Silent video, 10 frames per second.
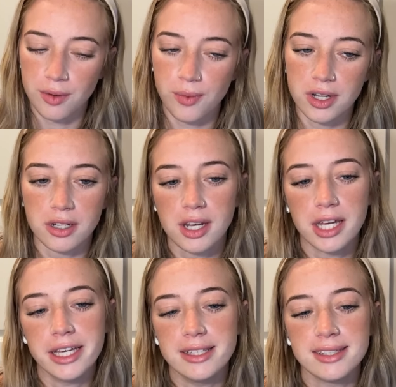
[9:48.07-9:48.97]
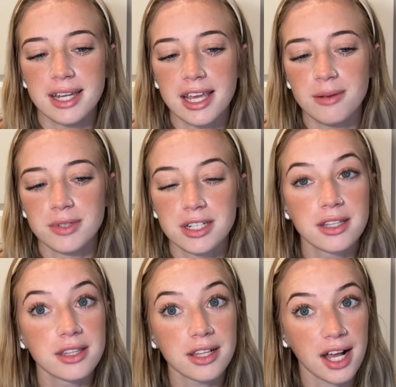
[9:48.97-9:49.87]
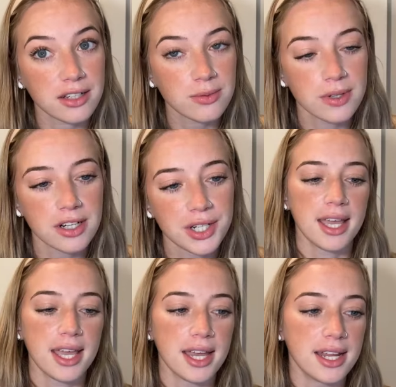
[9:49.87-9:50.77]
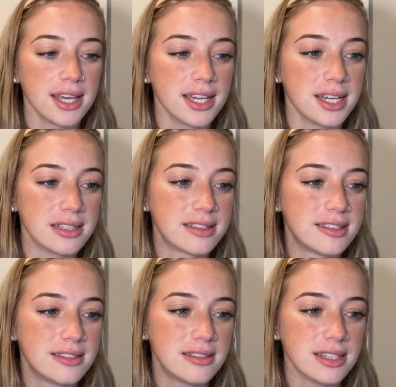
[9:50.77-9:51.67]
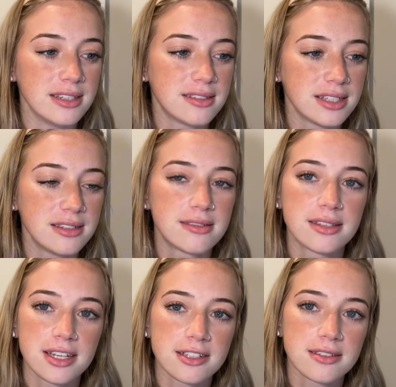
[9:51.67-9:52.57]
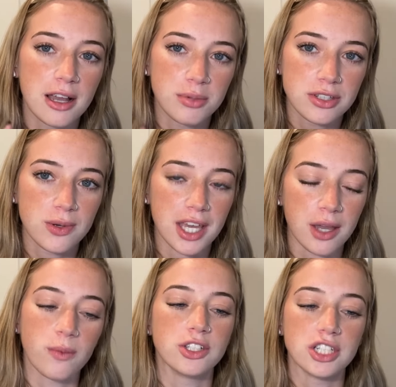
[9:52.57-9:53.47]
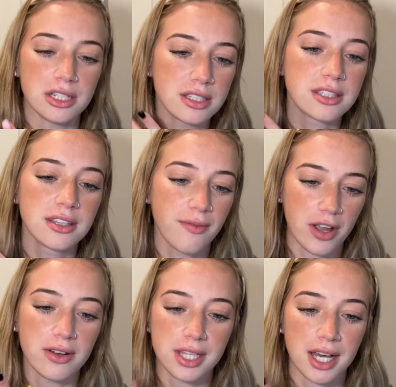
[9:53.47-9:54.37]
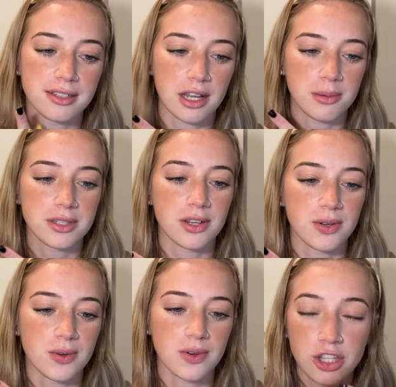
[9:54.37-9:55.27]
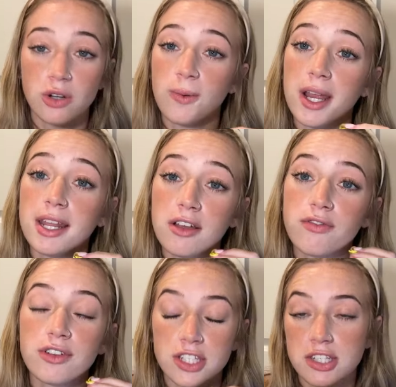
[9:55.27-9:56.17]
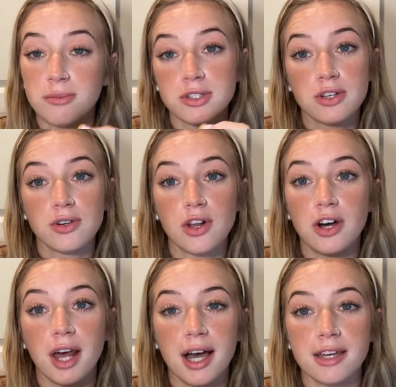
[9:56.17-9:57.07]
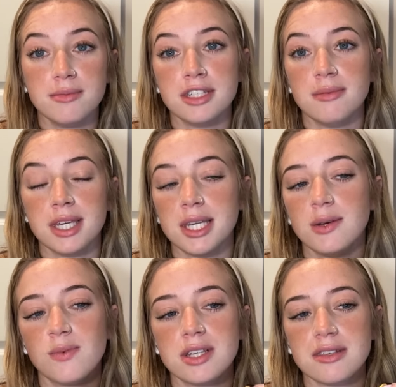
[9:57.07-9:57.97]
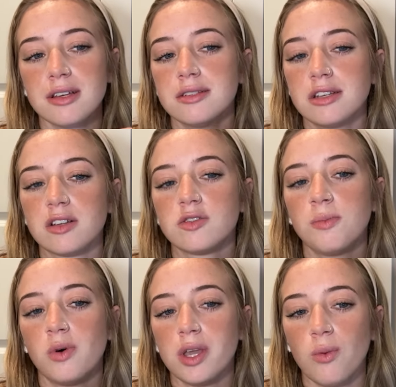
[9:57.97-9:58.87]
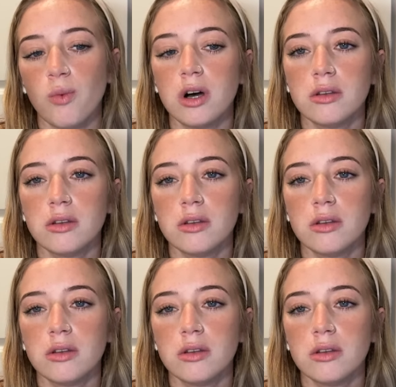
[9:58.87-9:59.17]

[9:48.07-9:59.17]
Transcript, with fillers: one is named The Last Word and it's season six, episode eight, which is the very last episode. The rating for this episode on IMDb was a 6.1.